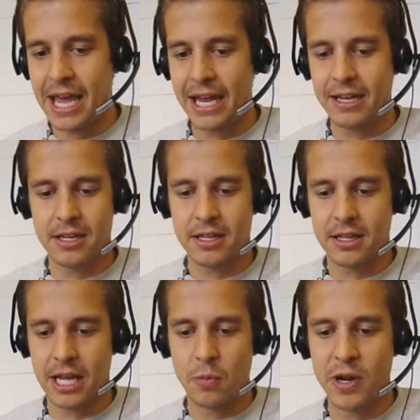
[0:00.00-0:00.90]
And
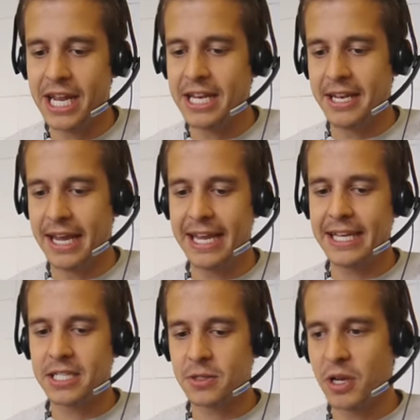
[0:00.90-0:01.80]
like within
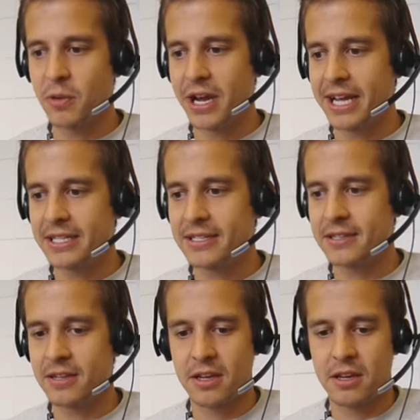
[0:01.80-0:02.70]
days, we went
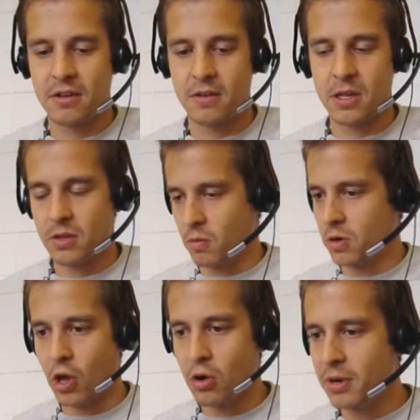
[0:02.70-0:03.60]

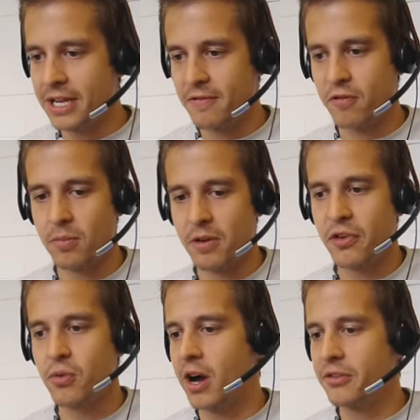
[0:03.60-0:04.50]
globally from a
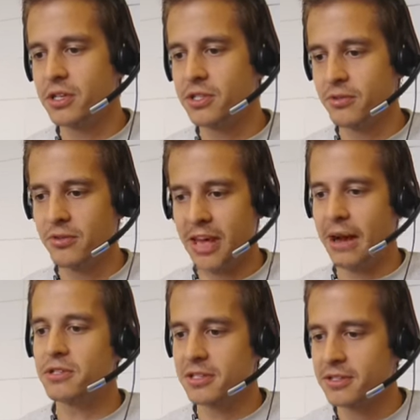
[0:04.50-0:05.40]
few hundred to
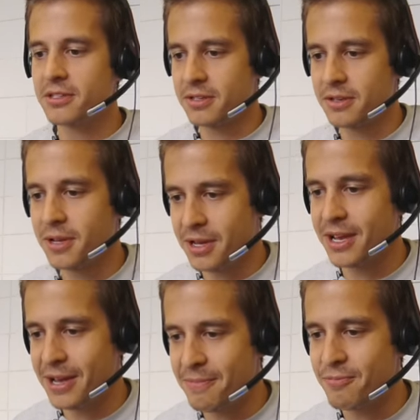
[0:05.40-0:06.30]
thousands
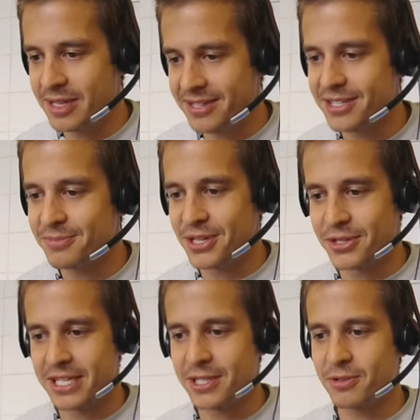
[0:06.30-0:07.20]
printers
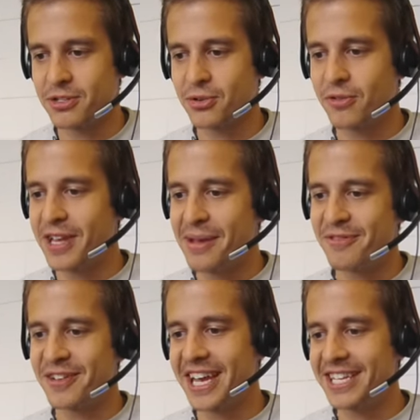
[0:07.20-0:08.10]
because this was sort of
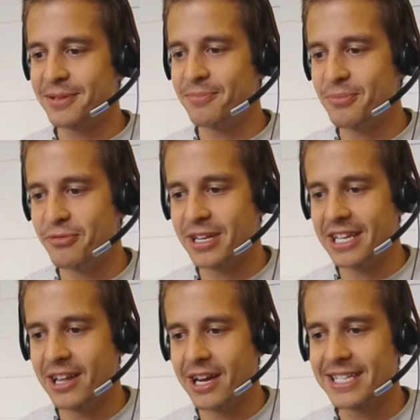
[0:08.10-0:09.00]
gamification people really
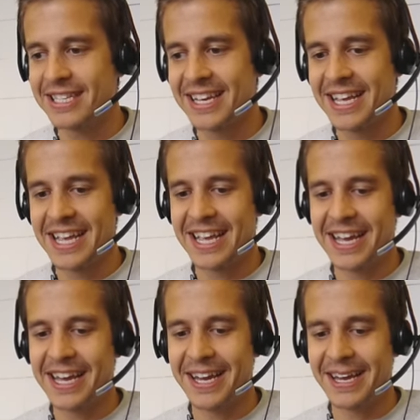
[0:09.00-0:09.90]
liked.
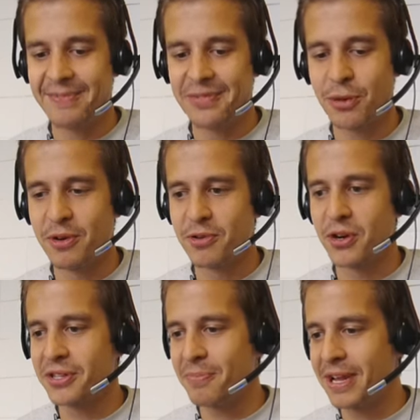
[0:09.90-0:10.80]
Um, so we were
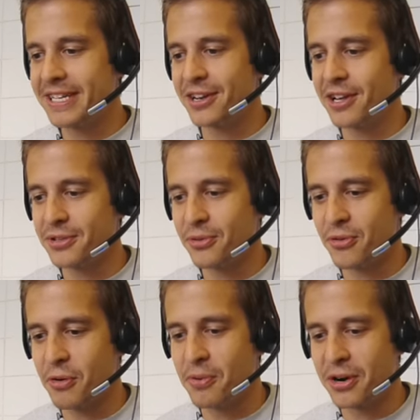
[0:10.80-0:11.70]
on the plane a lot to
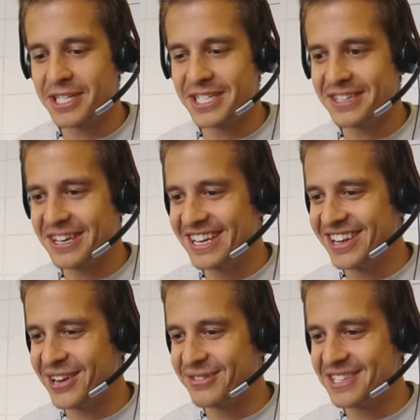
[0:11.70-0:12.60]
throw parties uh, in a
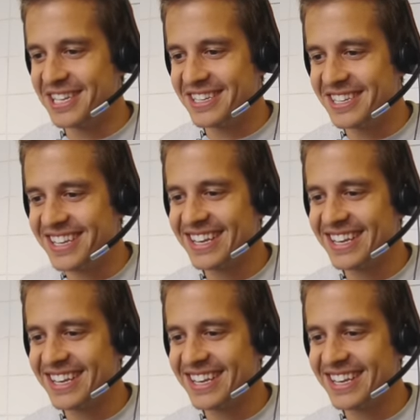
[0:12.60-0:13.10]
lot of cities.